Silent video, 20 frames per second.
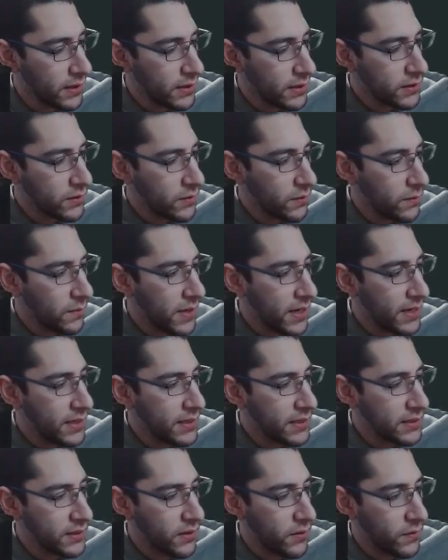So
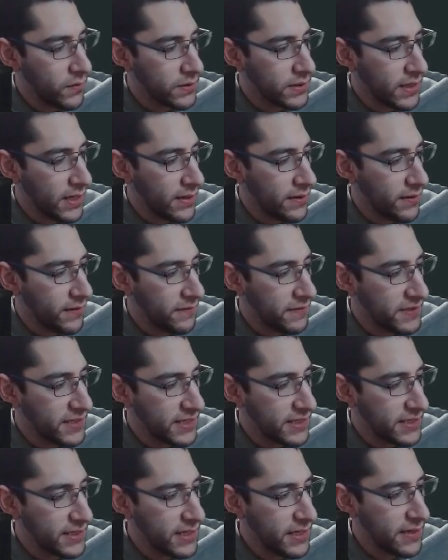minus cosine of
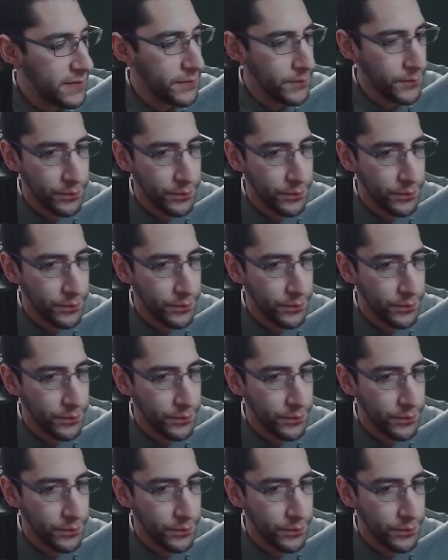60